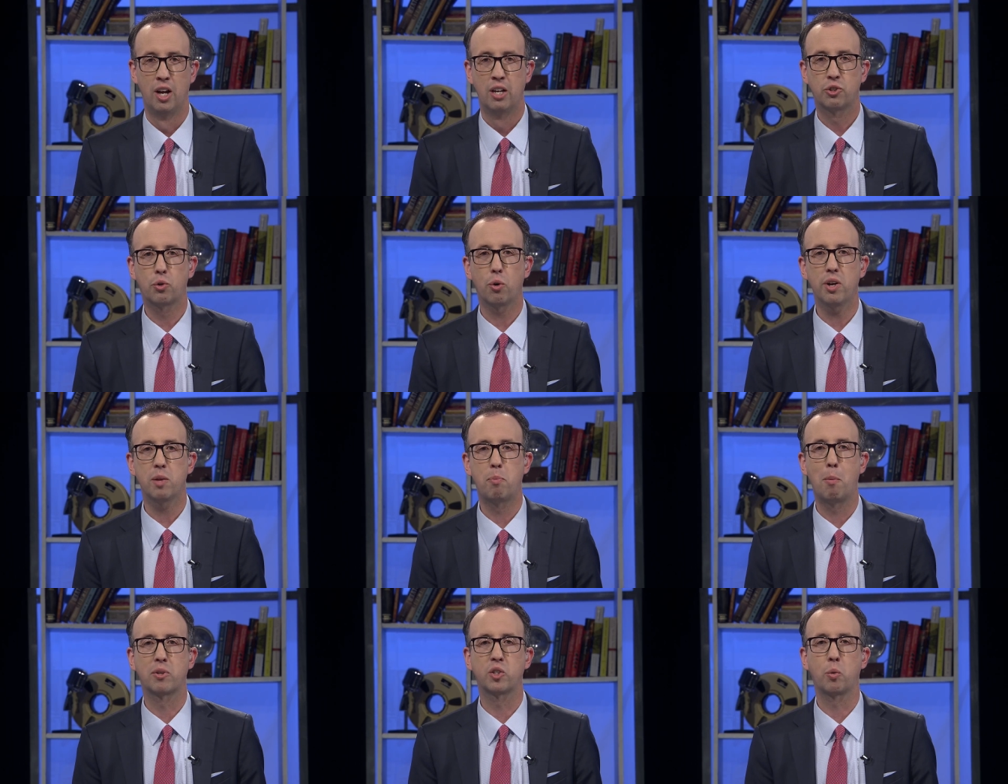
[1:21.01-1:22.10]
Story in the
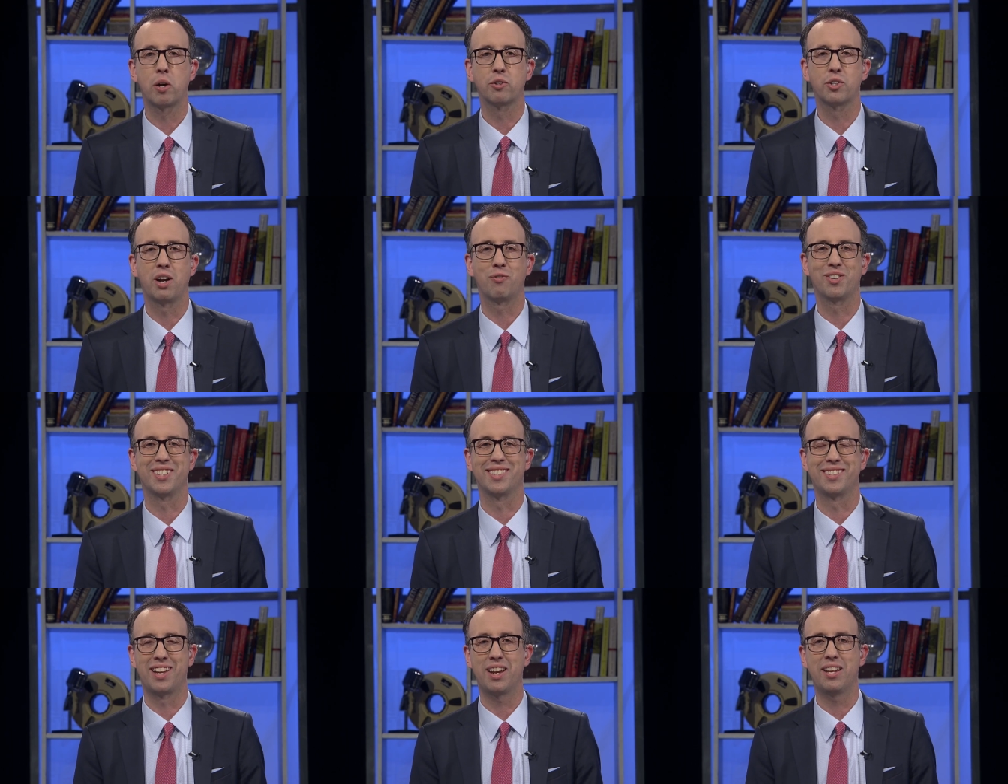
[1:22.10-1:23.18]
Public Square is an effort to
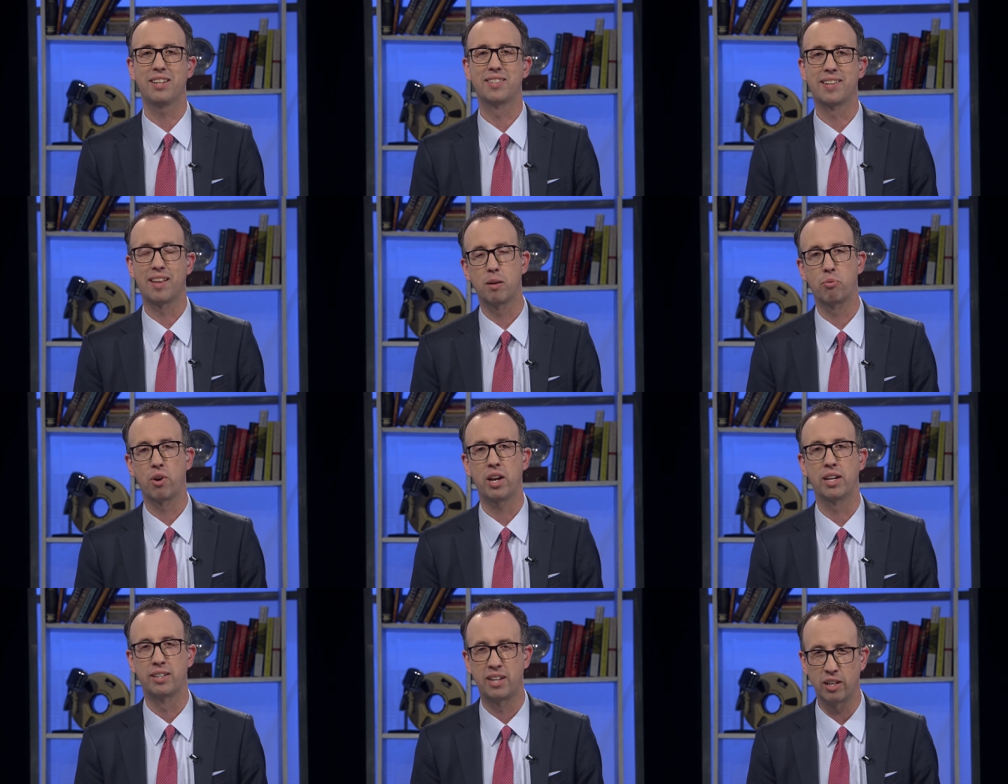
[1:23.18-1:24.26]
study,
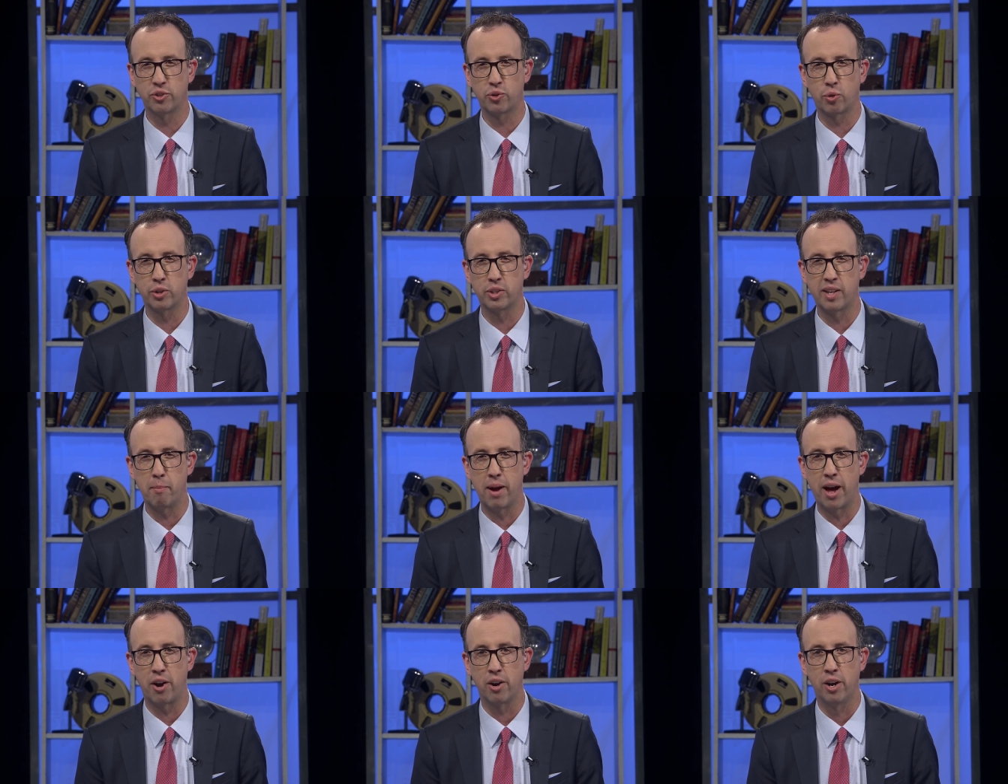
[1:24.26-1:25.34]
celebrate, and tell stories that
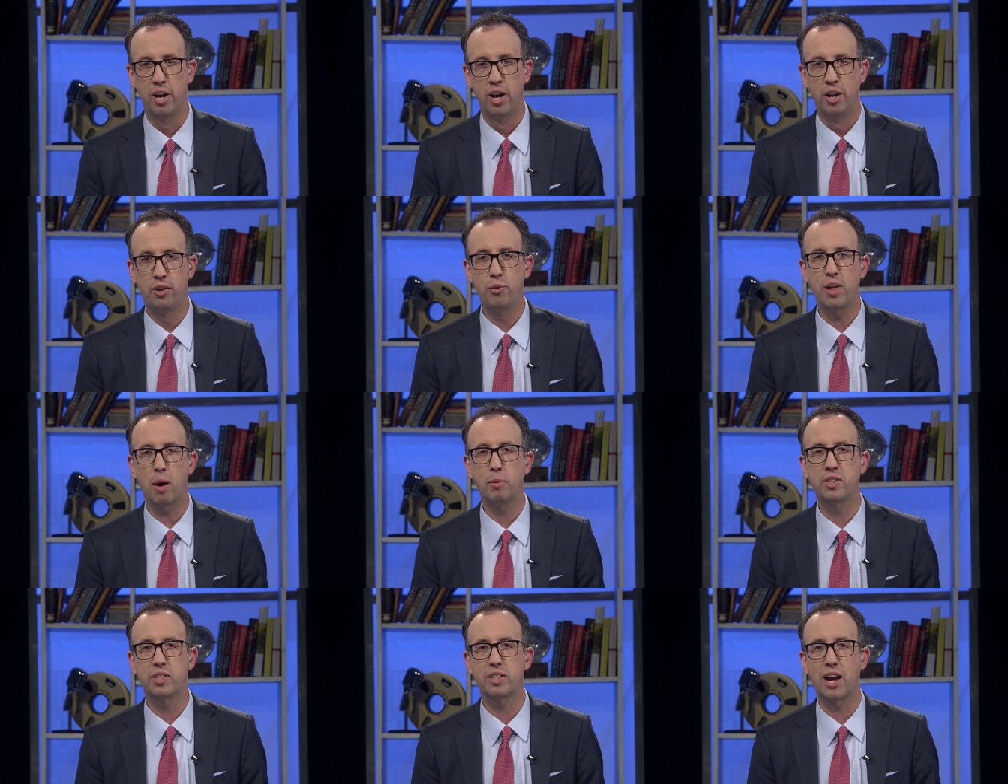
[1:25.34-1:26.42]
matter. To do that,
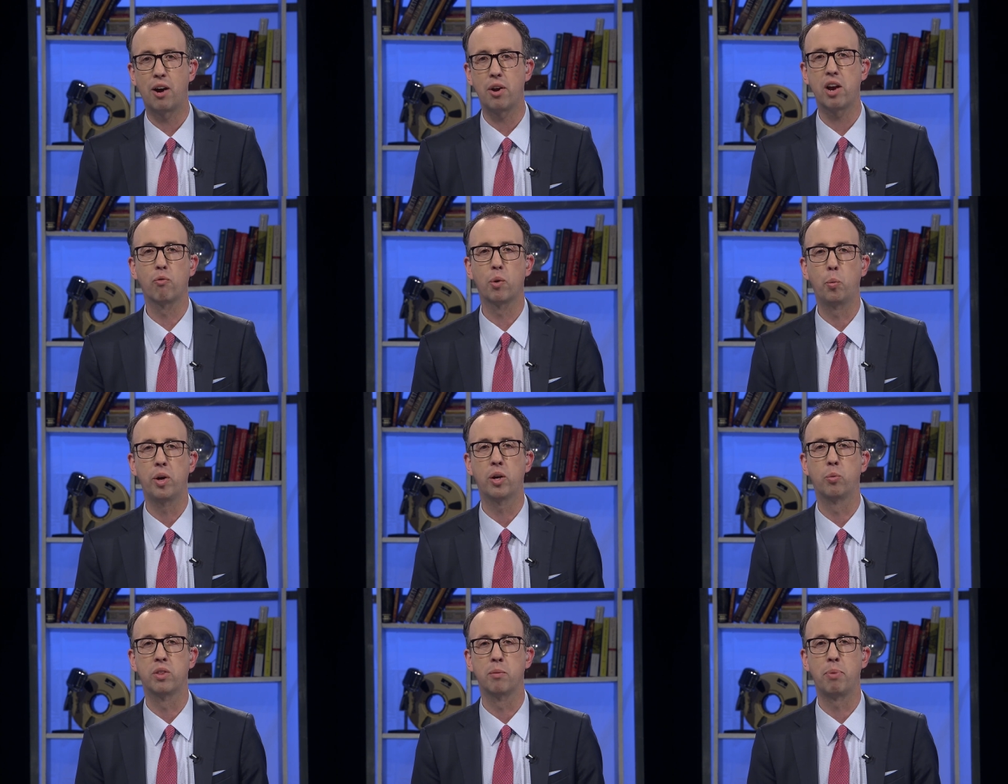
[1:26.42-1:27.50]
we sit down every
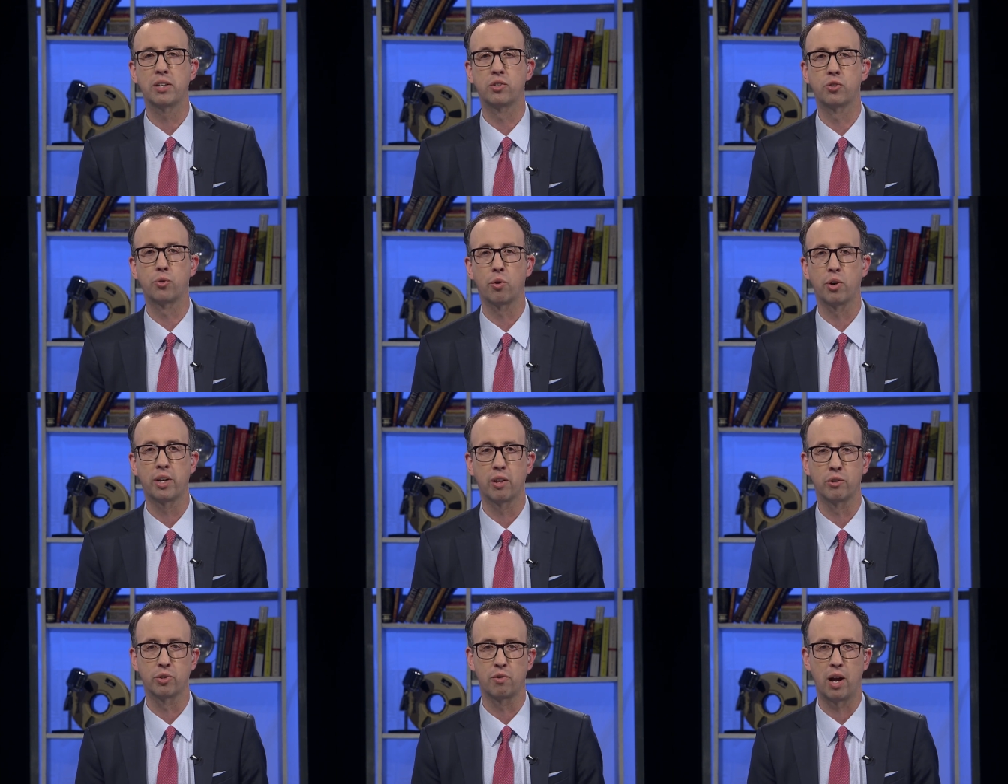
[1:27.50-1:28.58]
week with the best
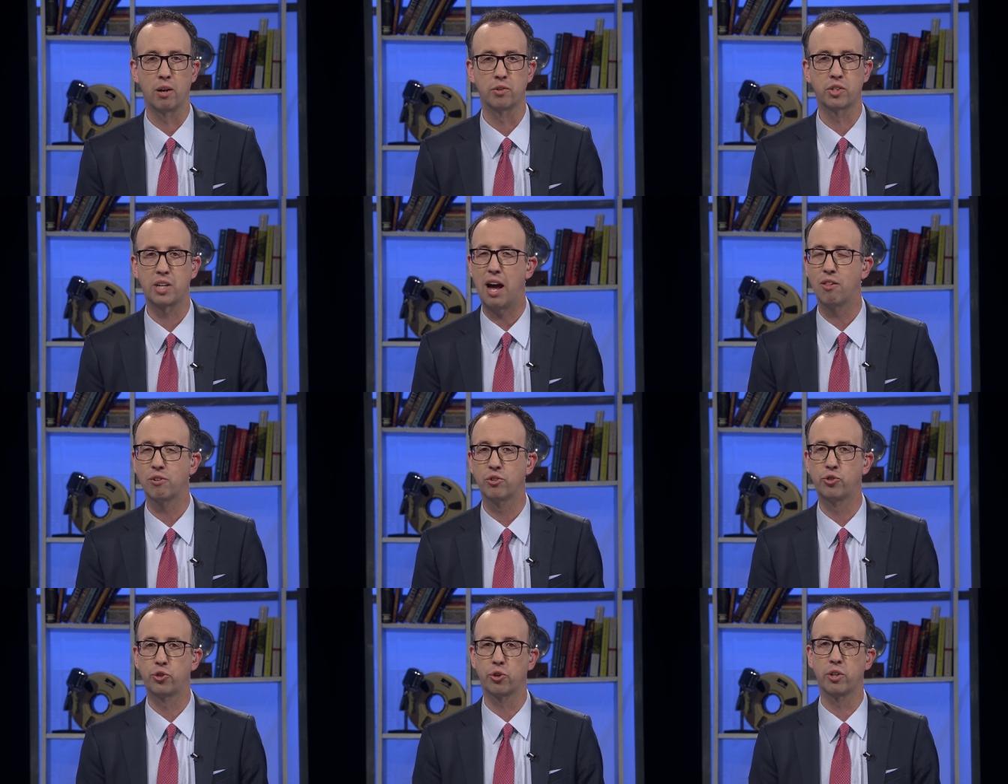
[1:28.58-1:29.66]
storytellers around,
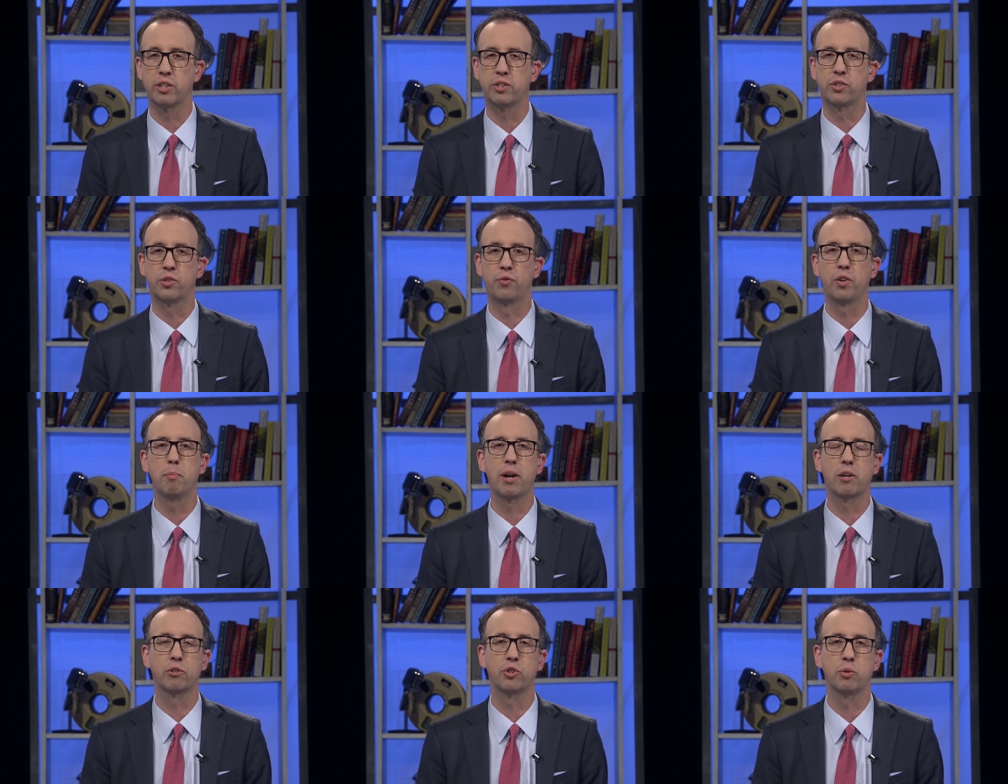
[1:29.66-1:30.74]
scholars, journalists,
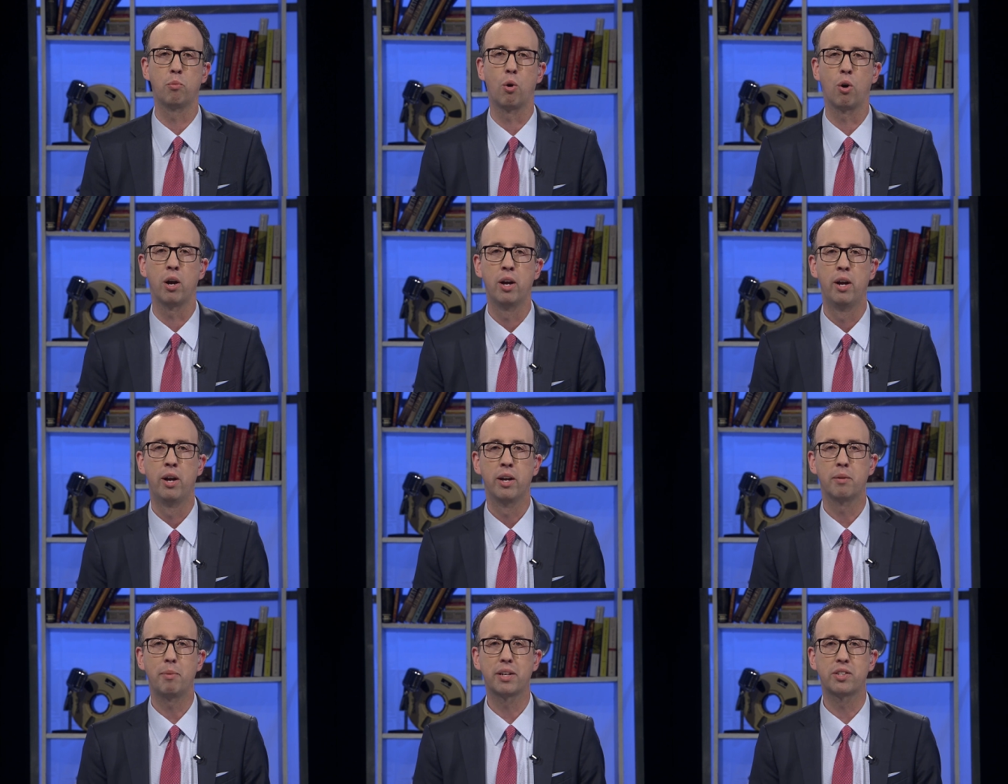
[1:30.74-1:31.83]
filmmakers, and more,
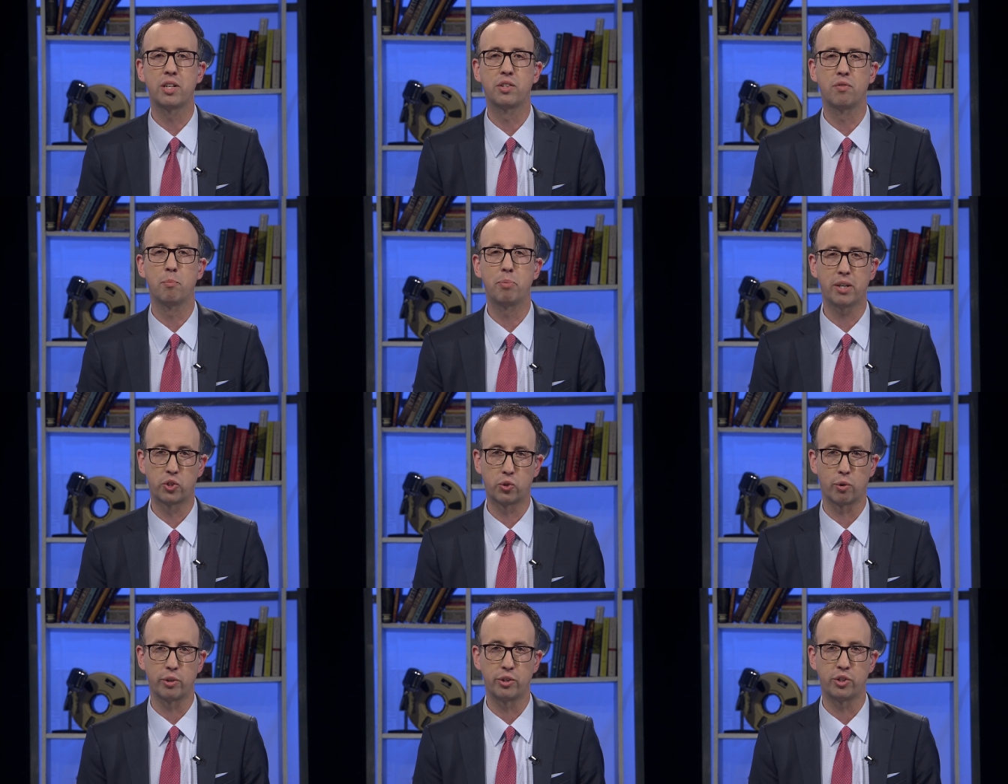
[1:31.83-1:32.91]
to make sense of the big
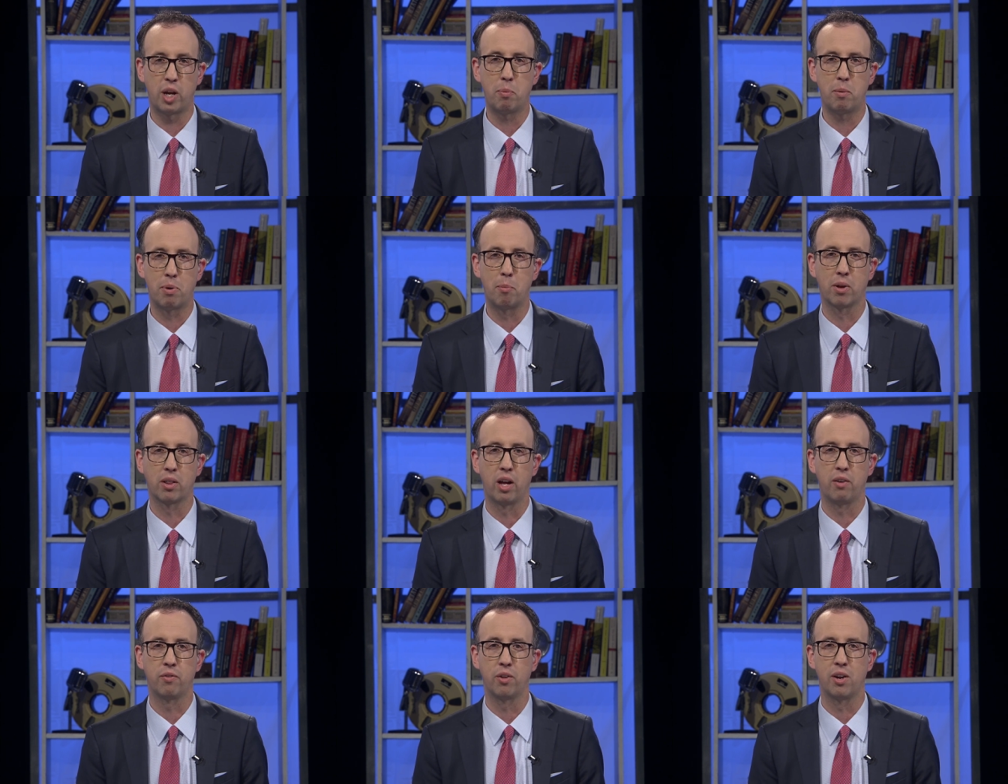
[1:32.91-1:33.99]
stories shaping public
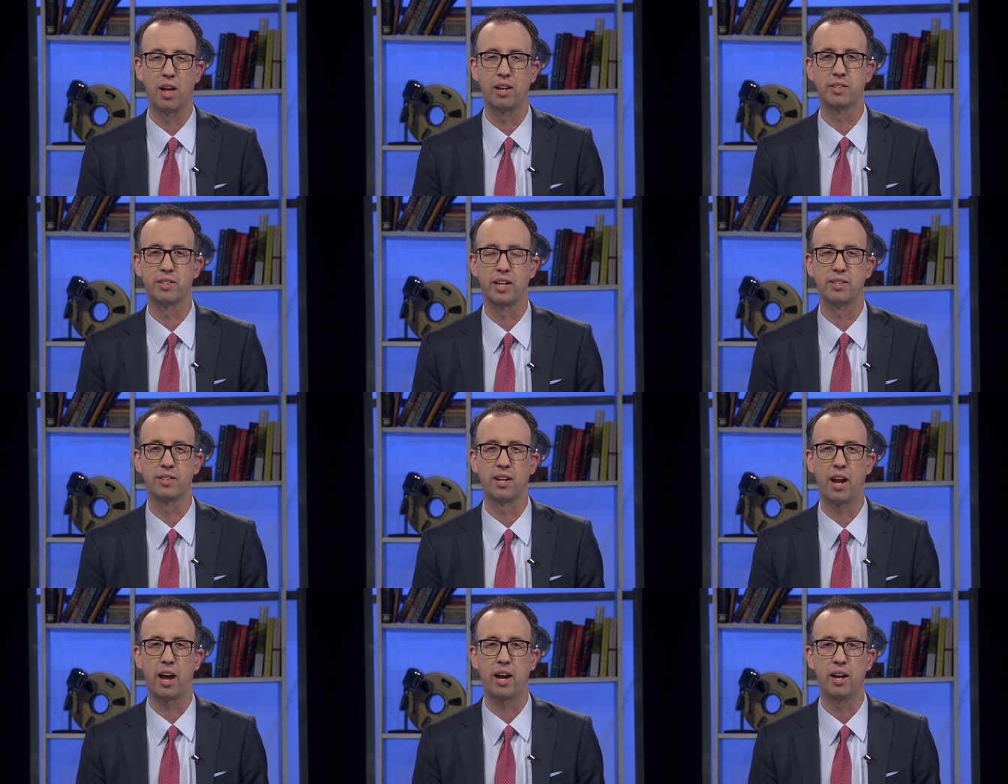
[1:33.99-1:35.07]
life in the United States
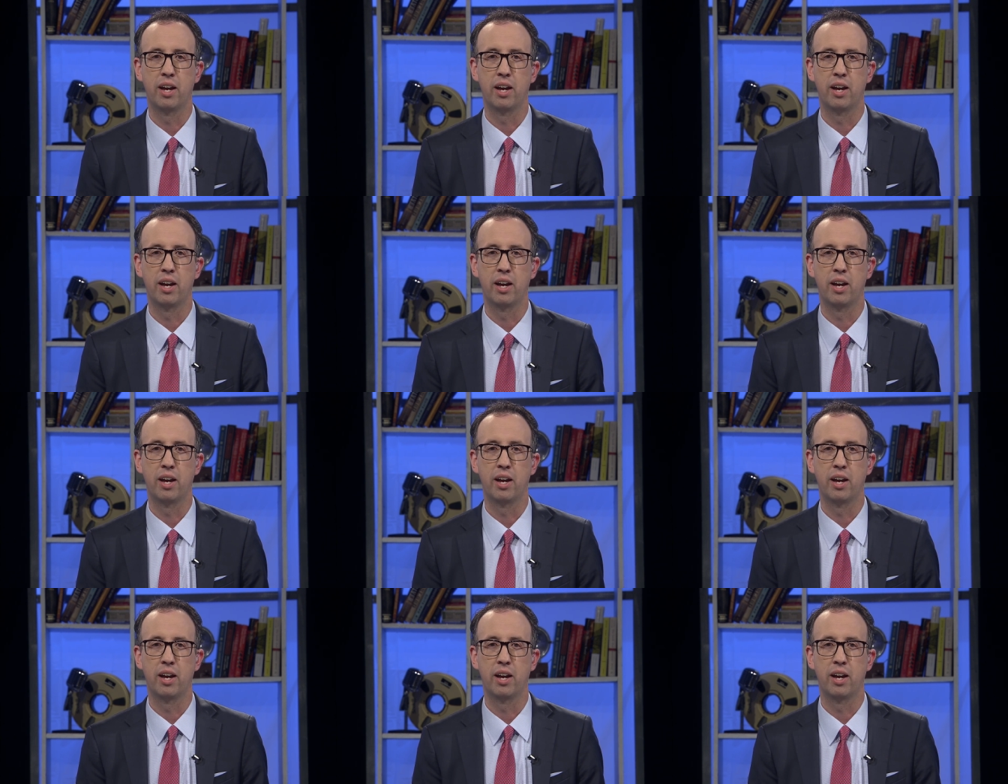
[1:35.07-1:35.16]
today.